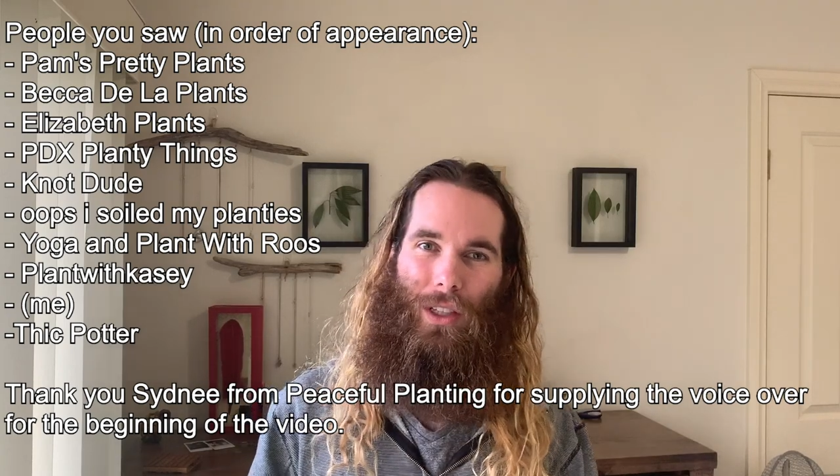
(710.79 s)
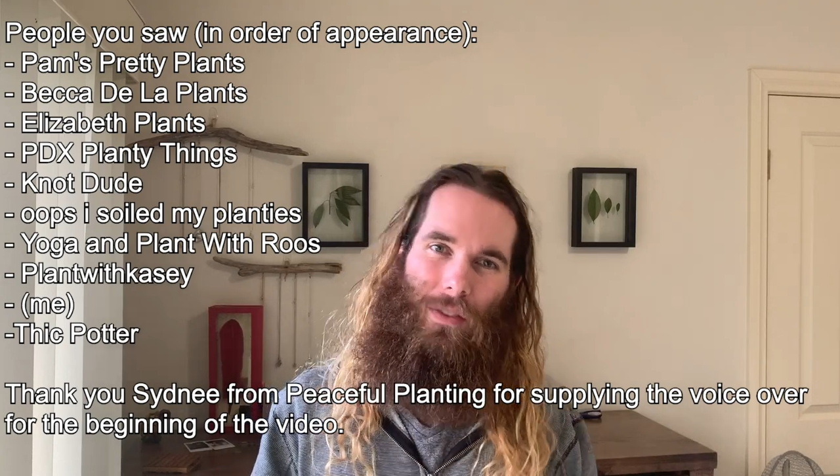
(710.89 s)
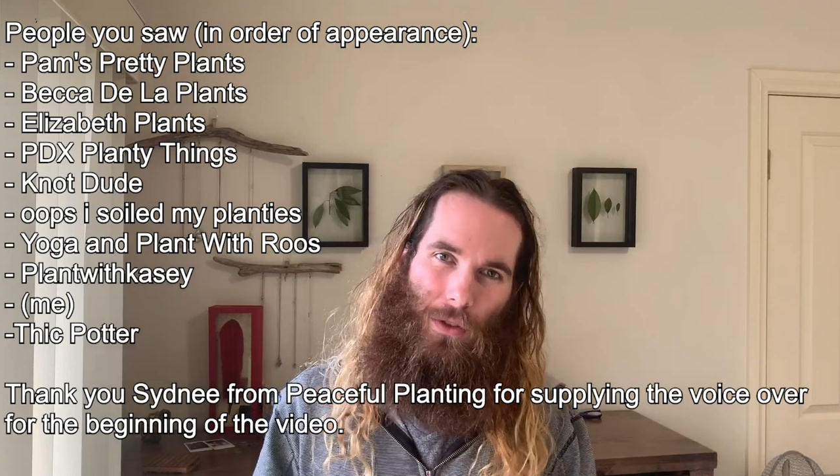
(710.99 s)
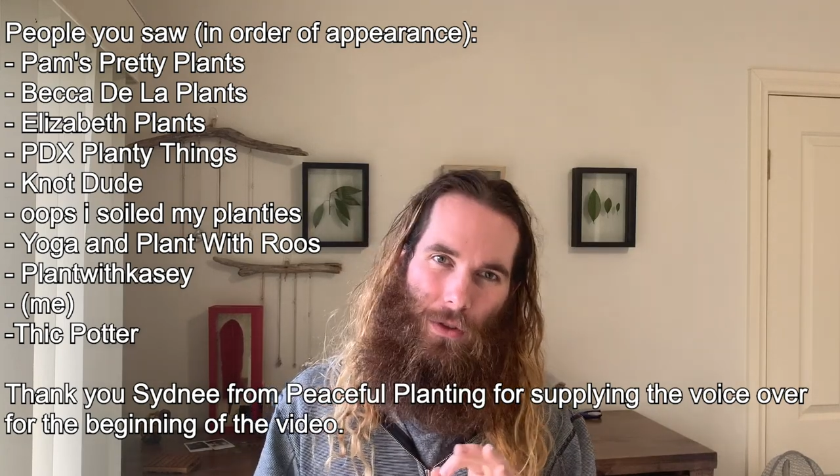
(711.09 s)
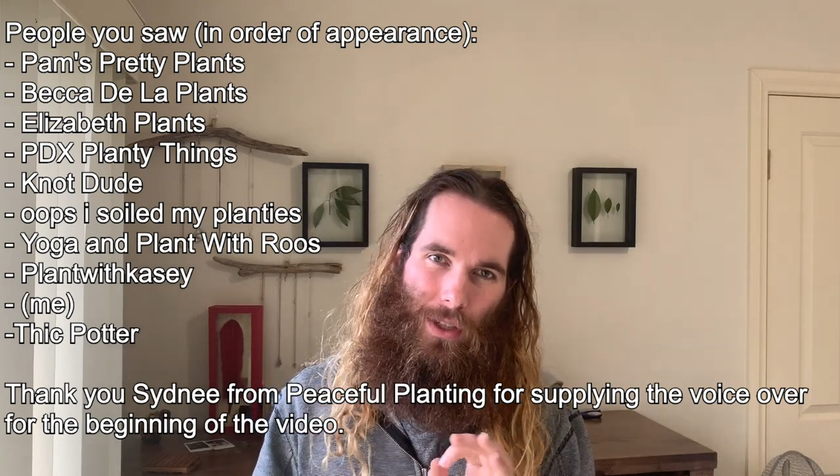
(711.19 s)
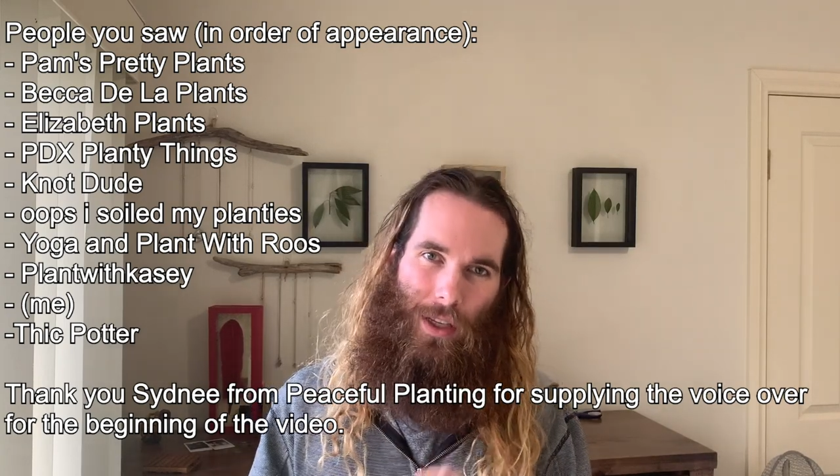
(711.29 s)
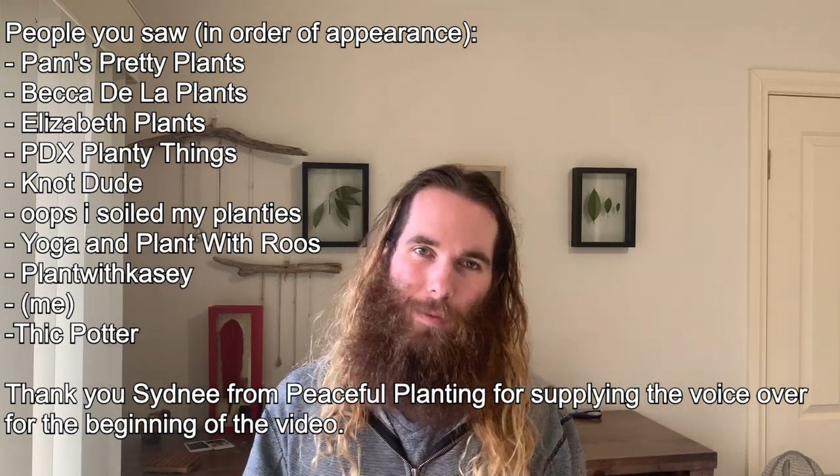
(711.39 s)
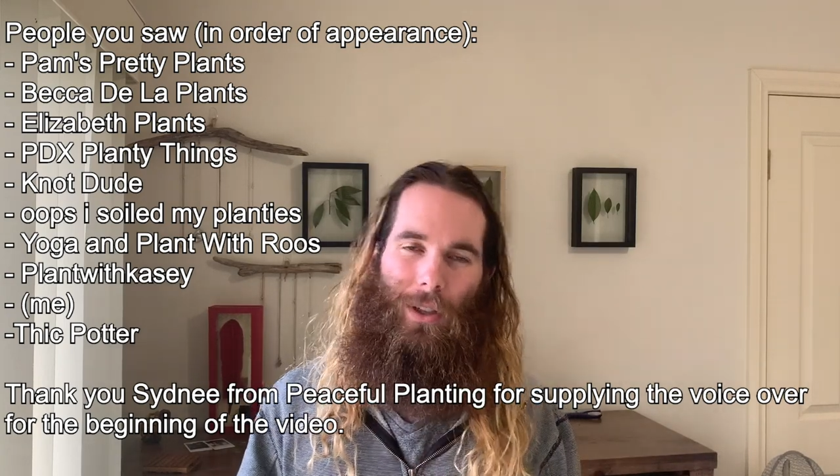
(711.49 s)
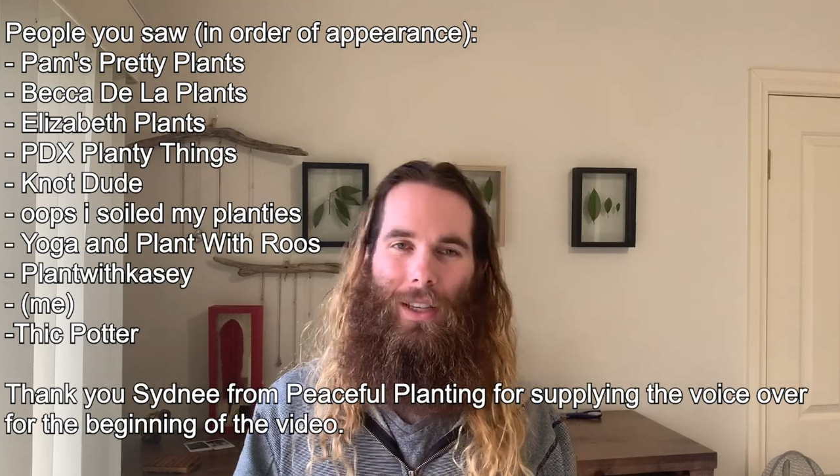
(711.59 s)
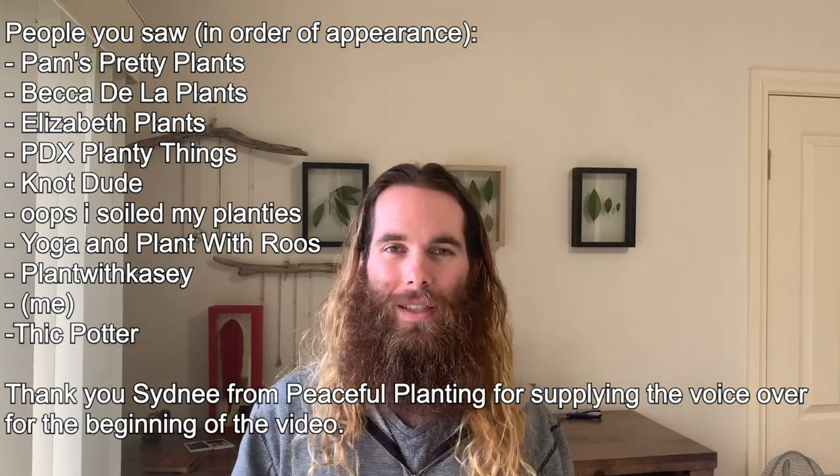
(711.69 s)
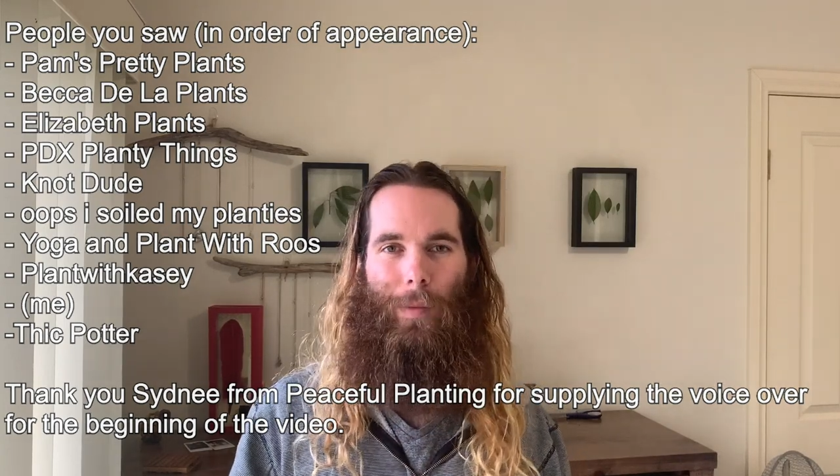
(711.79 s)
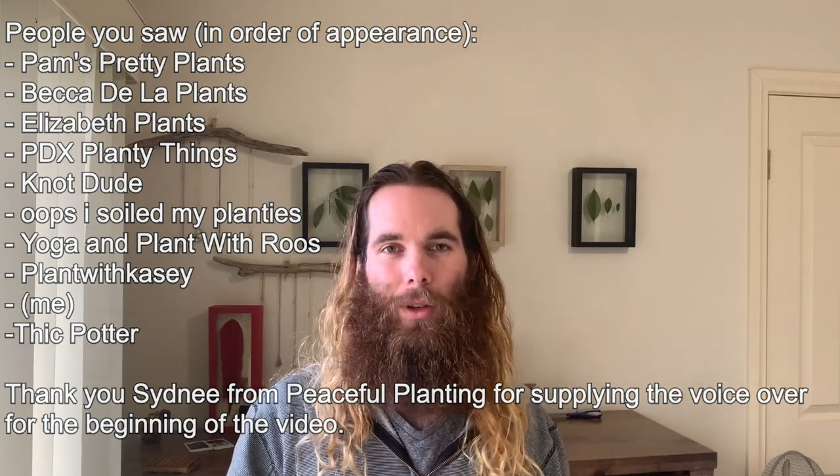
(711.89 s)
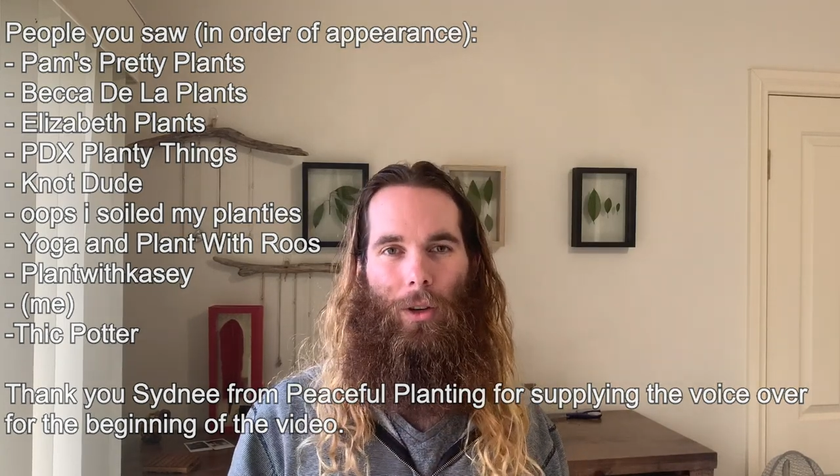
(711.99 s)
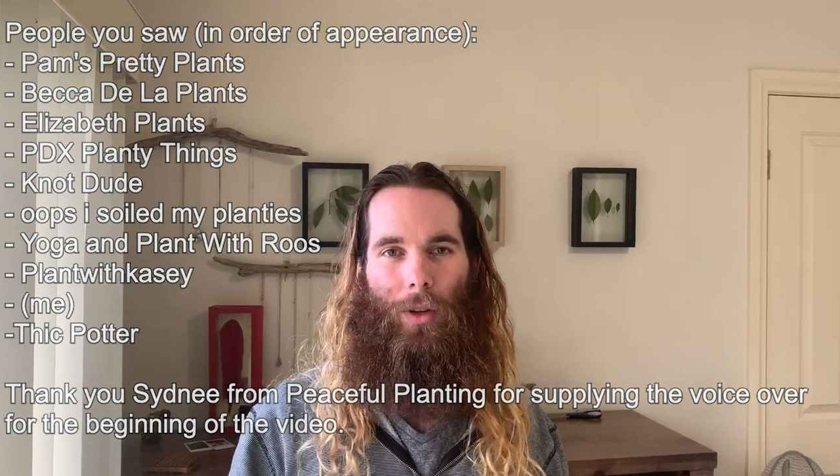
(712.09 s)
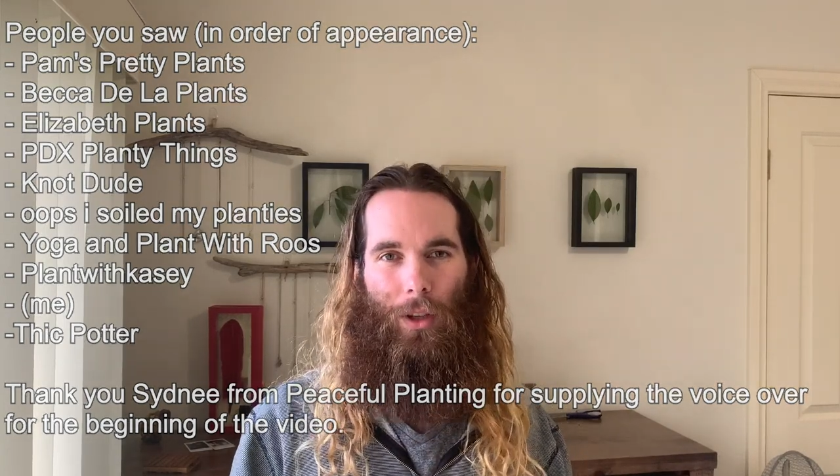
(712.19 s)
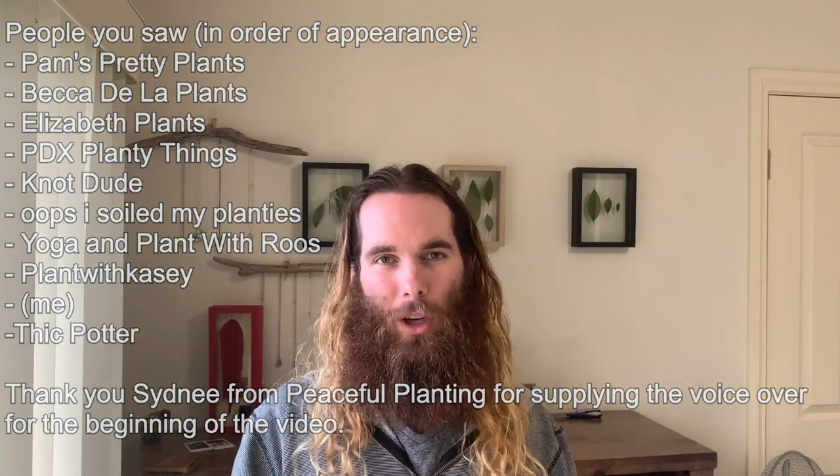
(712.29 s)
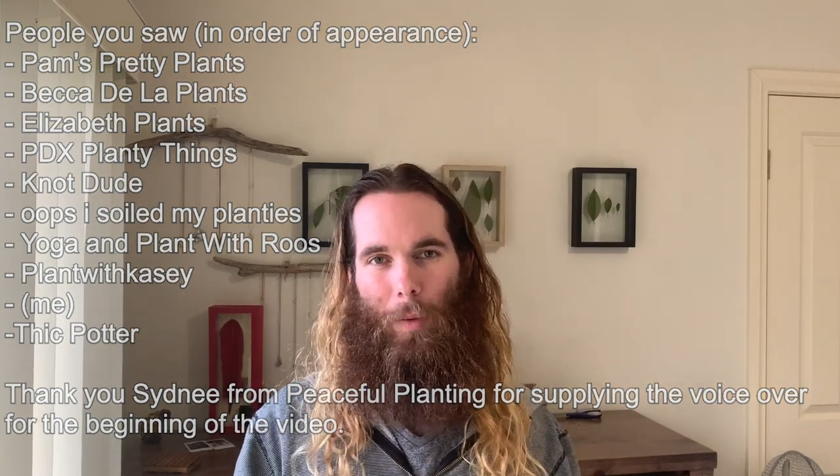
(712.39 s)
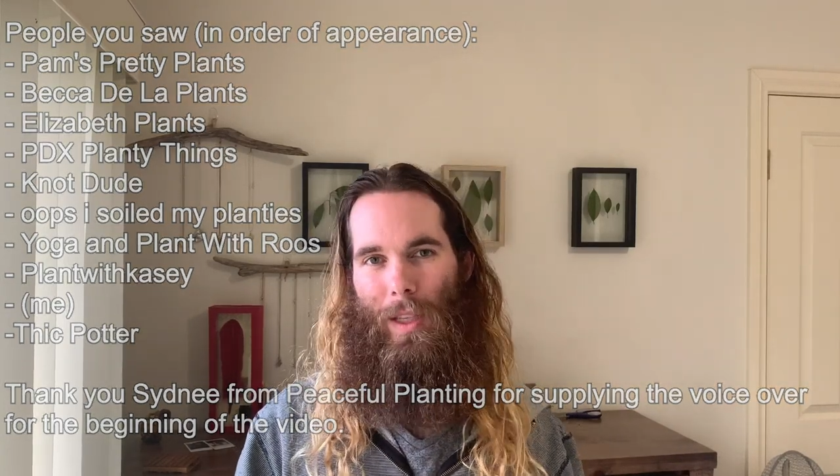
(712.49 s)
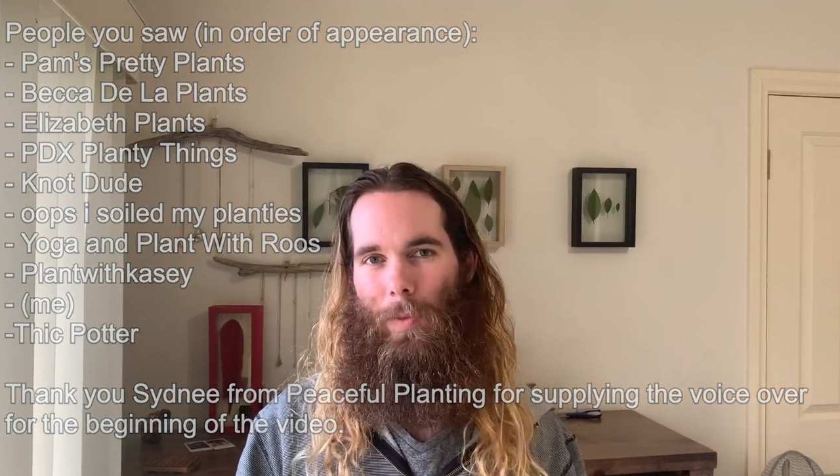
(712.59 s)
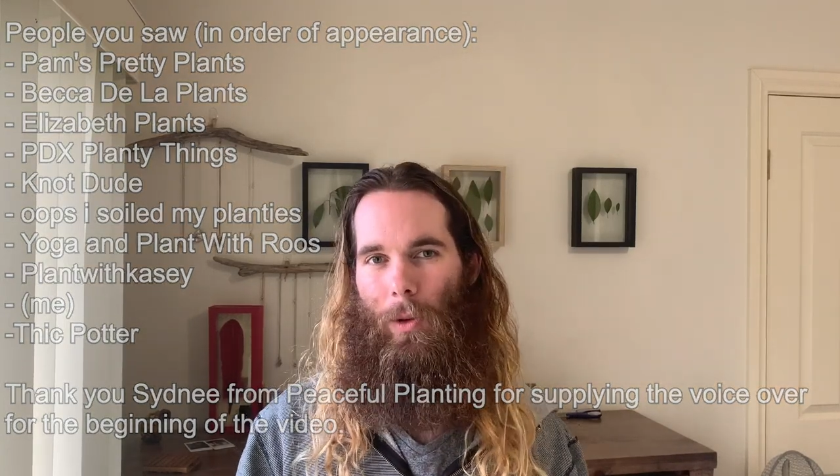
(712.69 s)
If you did, please let me know in the
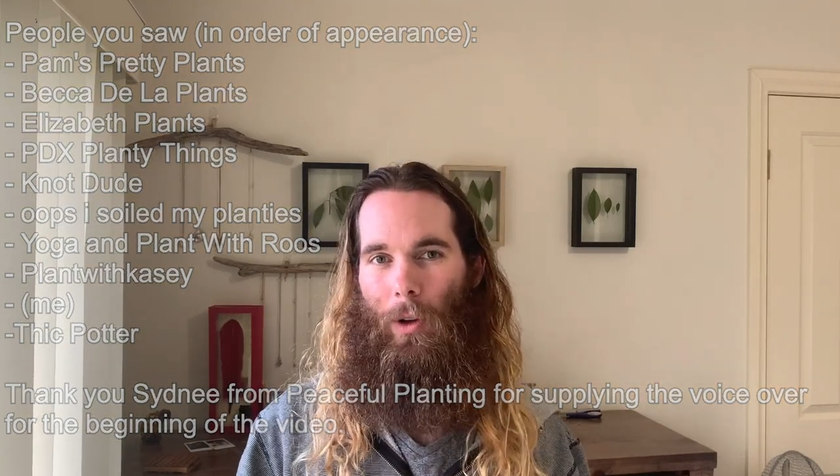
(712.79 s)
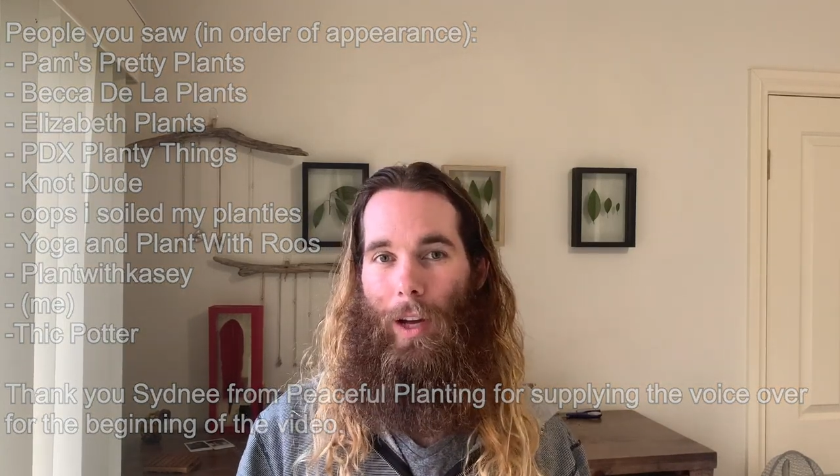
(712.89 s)
comments below